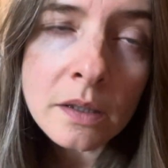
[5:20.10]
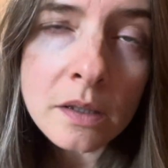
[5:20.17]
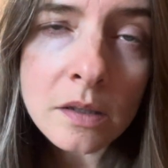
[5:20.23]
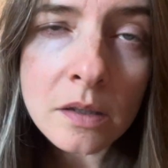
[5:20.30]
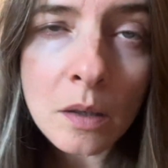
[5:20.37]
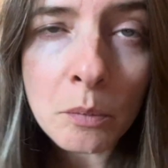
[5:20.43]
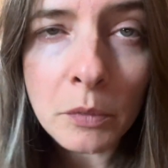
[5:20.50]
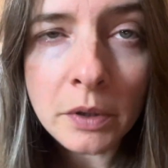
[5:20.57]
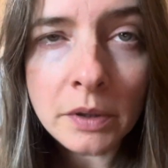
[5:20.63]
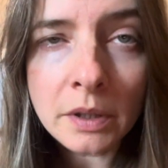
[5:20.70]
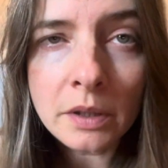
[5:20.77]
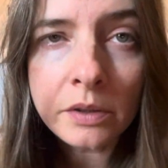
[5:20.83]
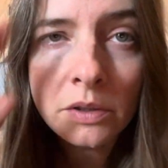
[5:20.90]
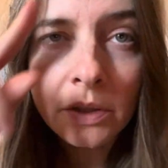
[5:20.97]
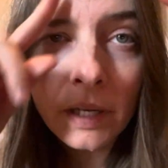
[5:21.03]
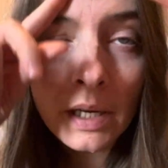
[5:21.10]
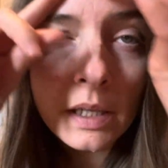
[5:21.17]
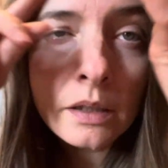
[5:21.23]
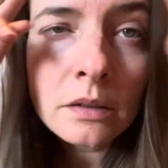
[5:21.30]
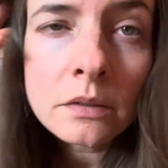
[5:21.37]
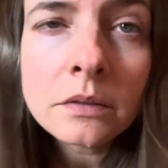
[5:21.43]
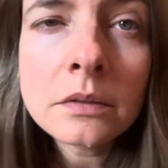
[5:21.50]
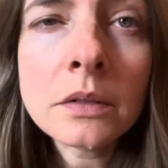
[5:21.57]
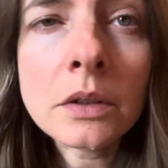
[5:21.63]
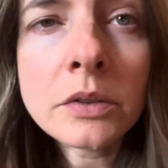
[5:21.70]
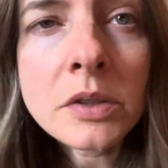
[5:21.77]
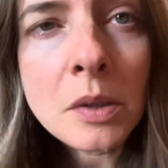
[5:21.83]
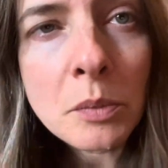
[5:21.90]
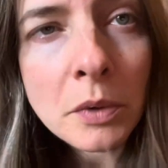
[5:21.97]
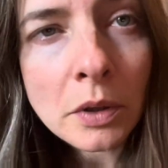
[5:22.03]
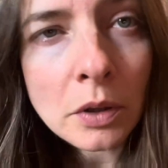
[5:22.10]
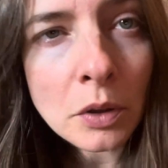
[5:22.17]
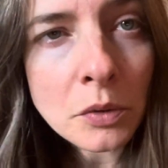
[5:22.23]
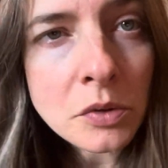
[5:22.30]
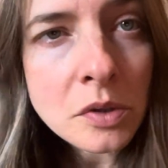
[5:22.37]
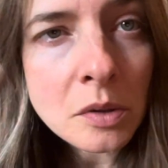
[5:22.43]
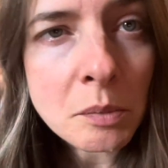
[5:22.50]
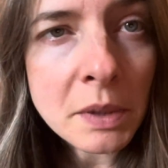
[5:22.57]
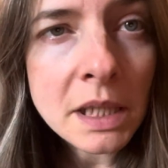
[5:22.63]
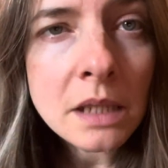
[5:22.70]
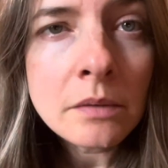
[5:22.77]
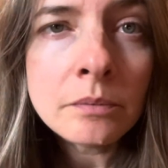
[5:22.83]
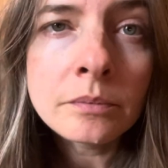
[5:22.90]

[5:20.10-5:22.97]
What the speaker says: to someone the other day, someone close to me,